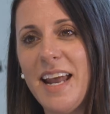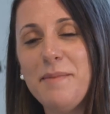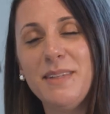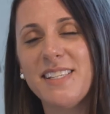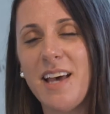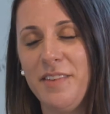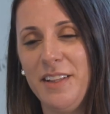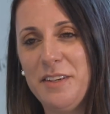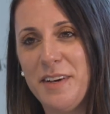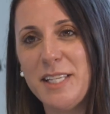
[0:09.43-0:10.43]
I'm Liz
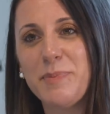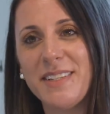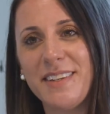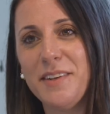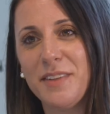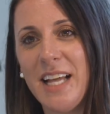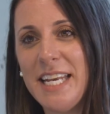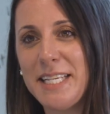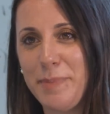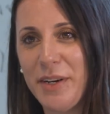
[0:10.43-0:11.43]
Avila, Vice President of
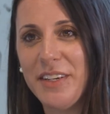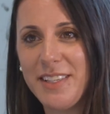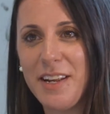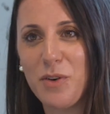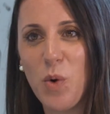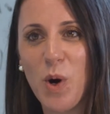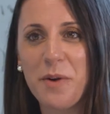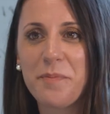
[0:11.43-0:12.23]
Client Experience at EviCore.